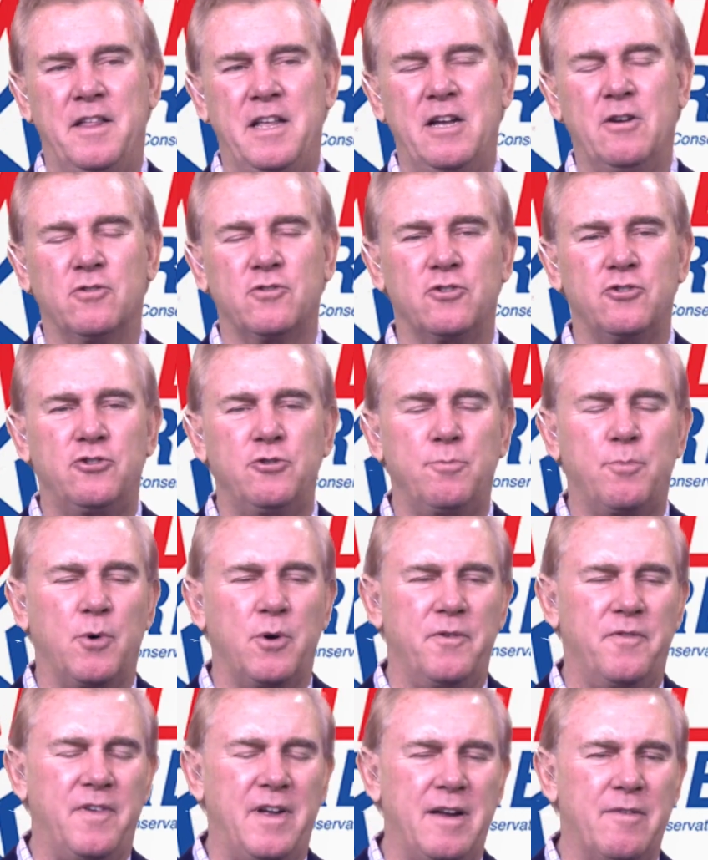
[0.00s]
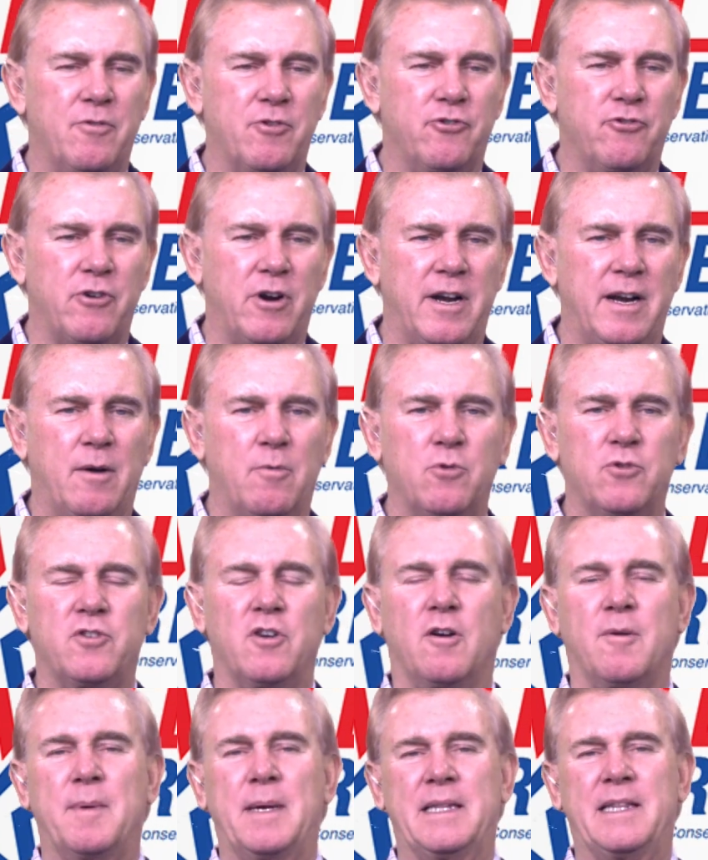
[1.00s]
Eagles are 2-point favorites right now. We'll
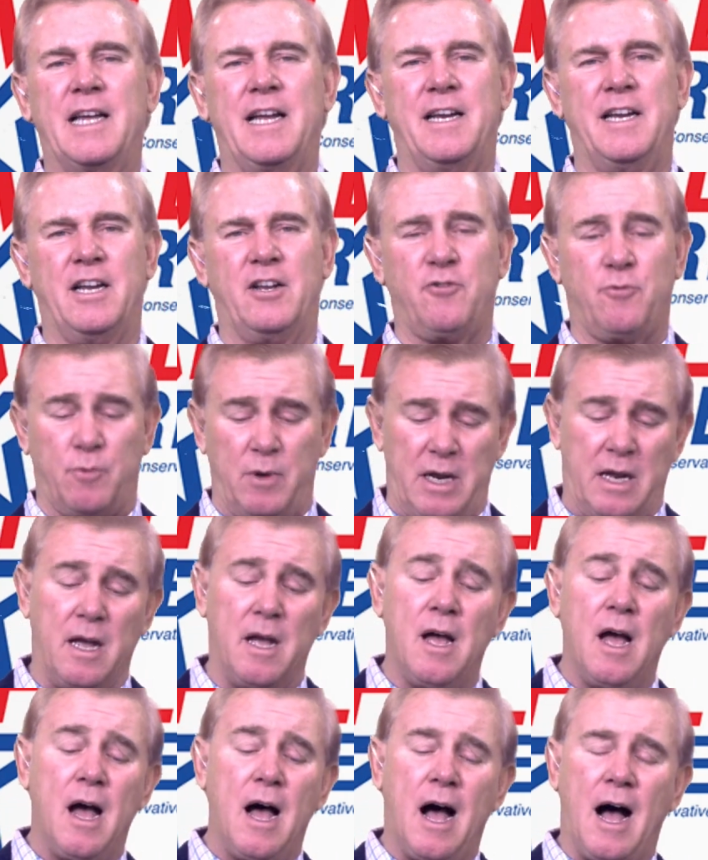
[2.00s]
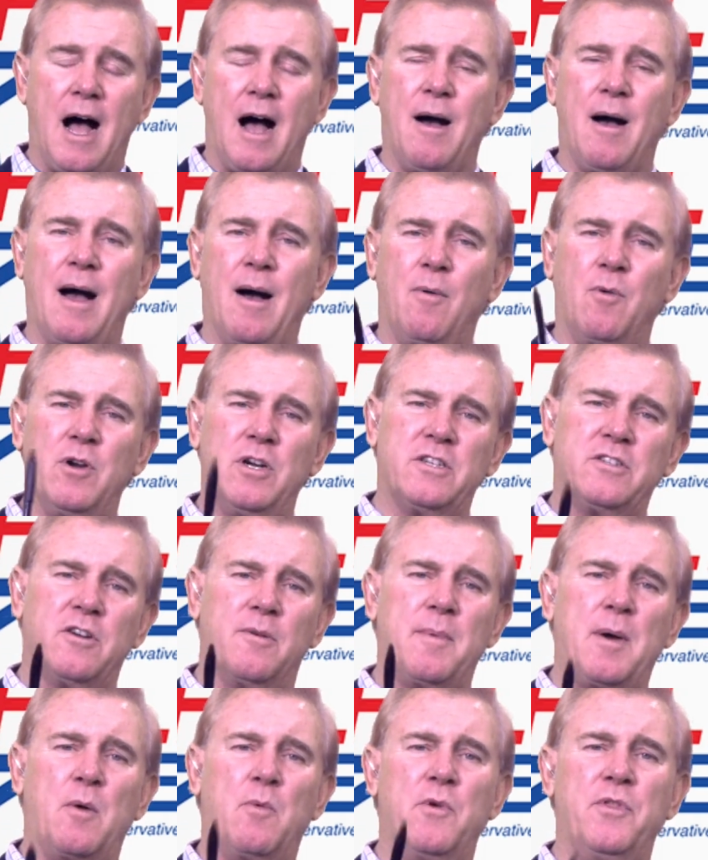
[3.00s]
talk about that next week. I want to talk
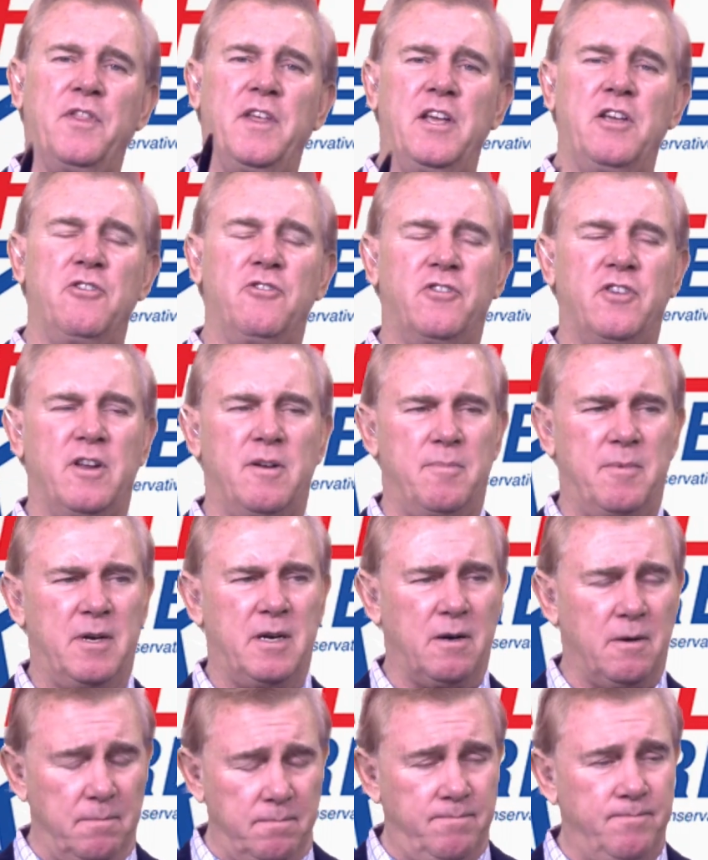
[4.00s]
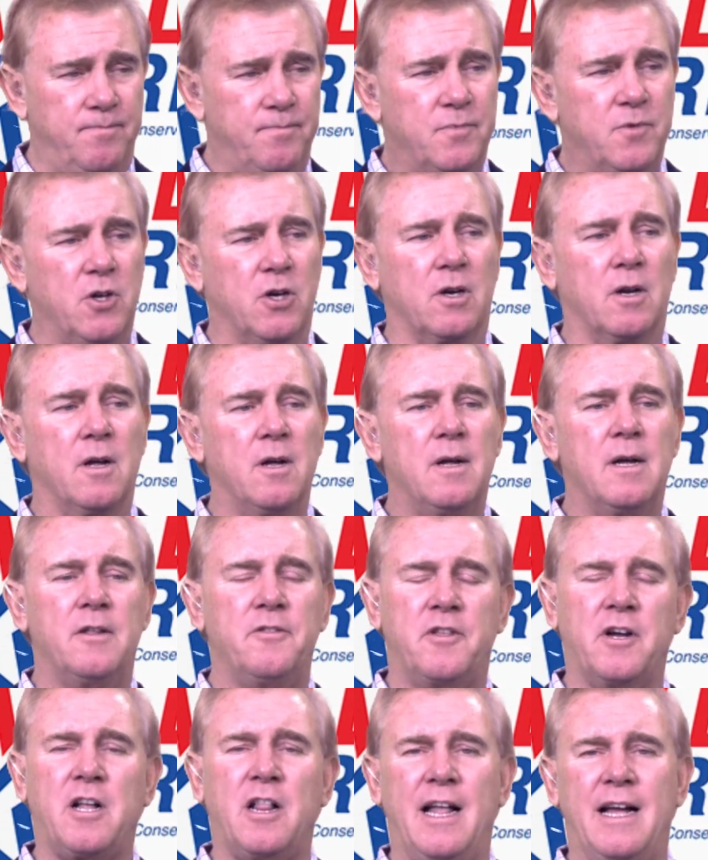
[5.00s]
about one thing you said a minute ago. Look,
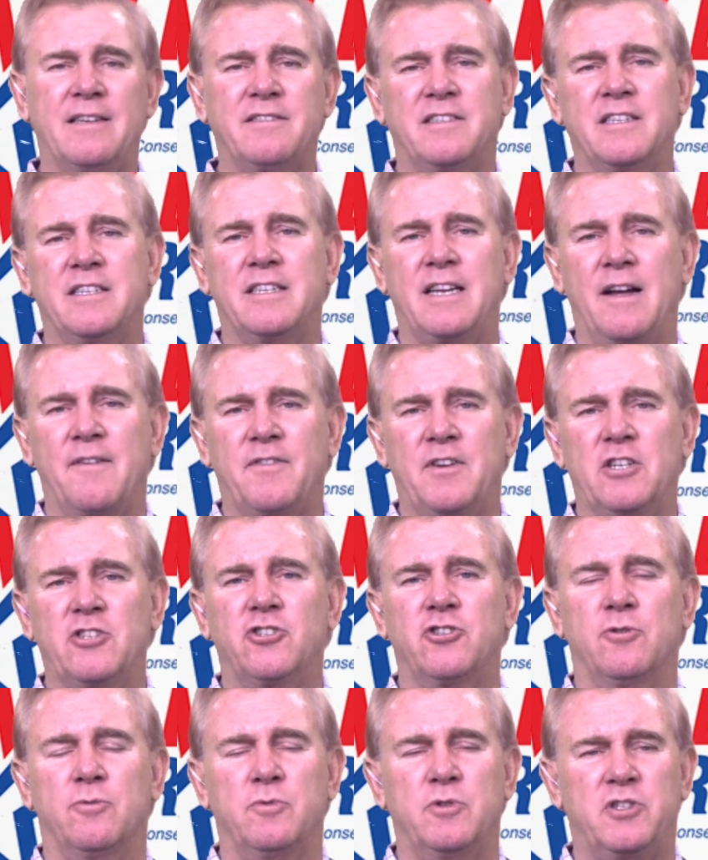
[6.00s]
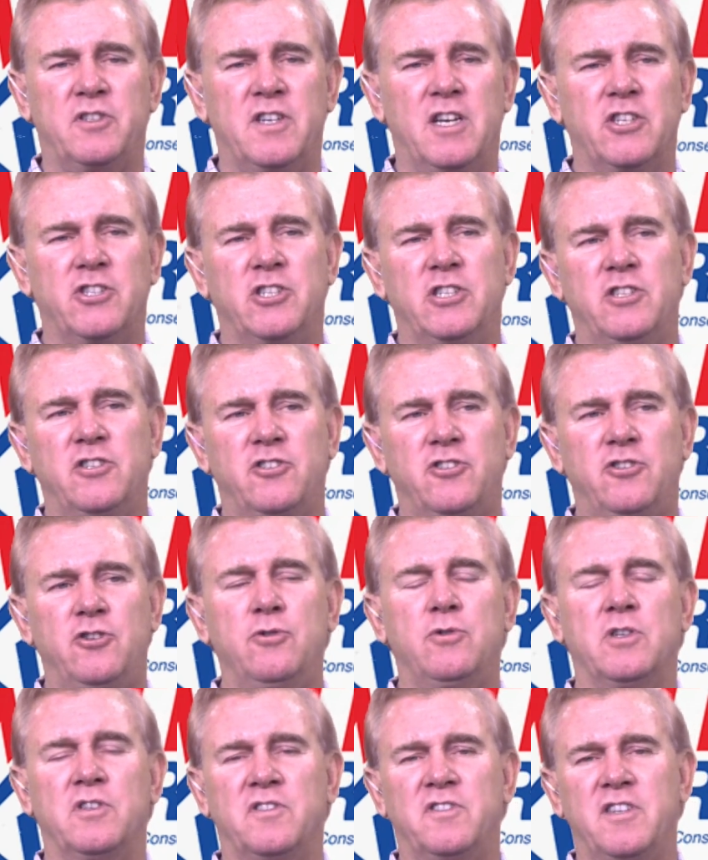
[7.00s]
the classic definition of recession is 2
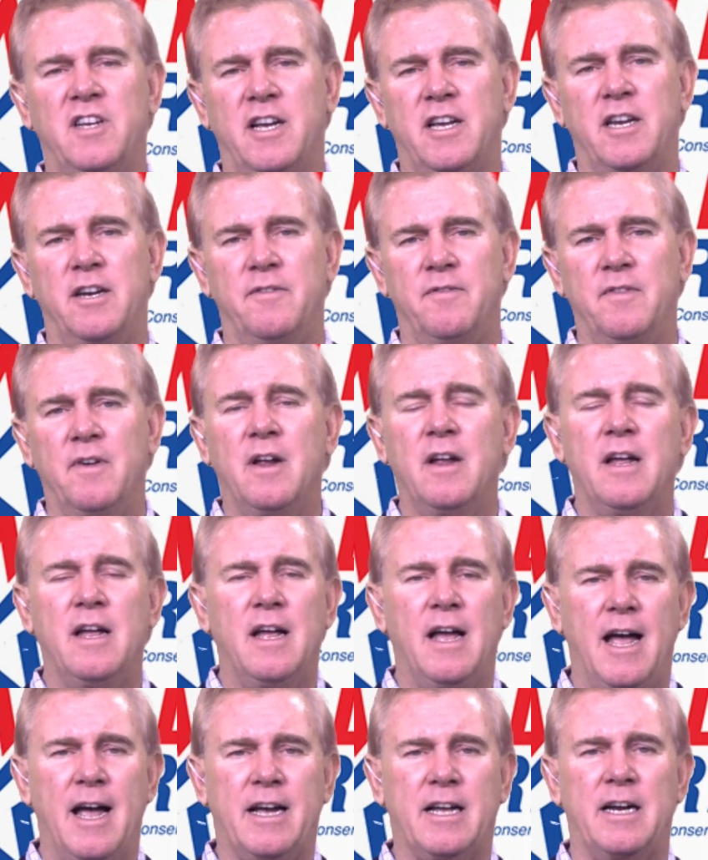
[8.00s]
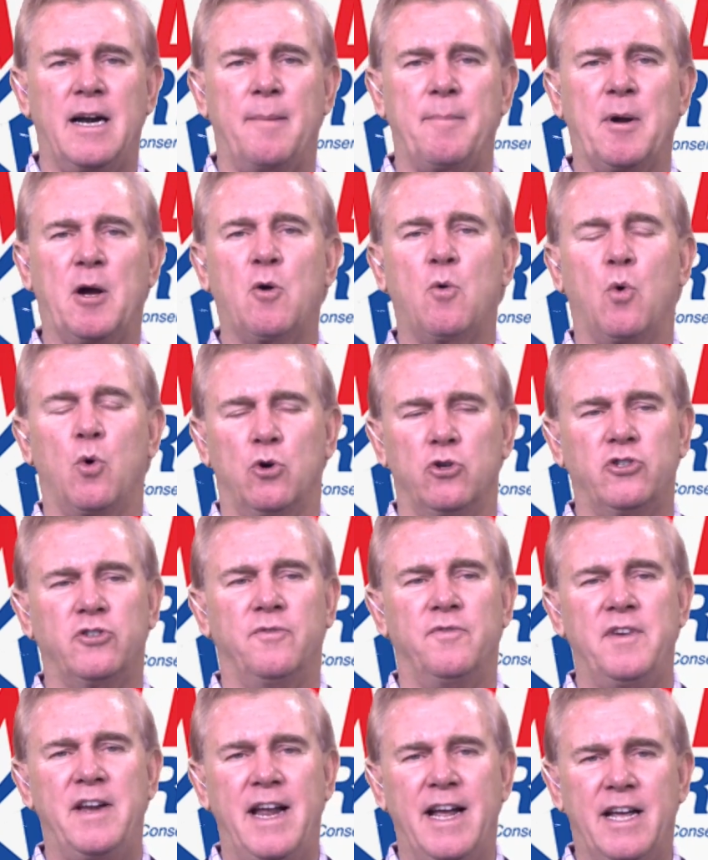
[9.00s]
consecutive economic quarters of
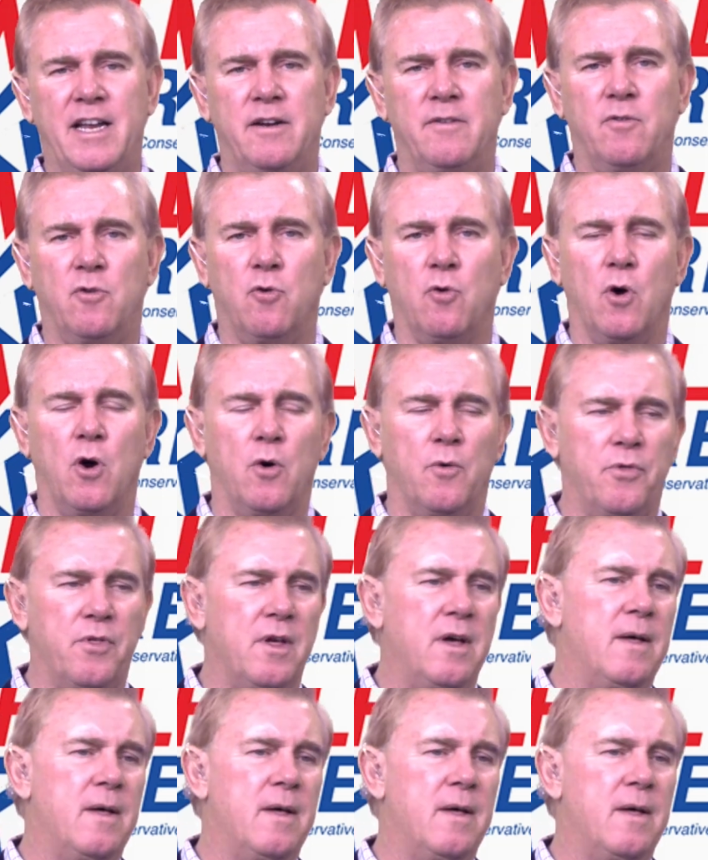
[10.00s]
negative growth.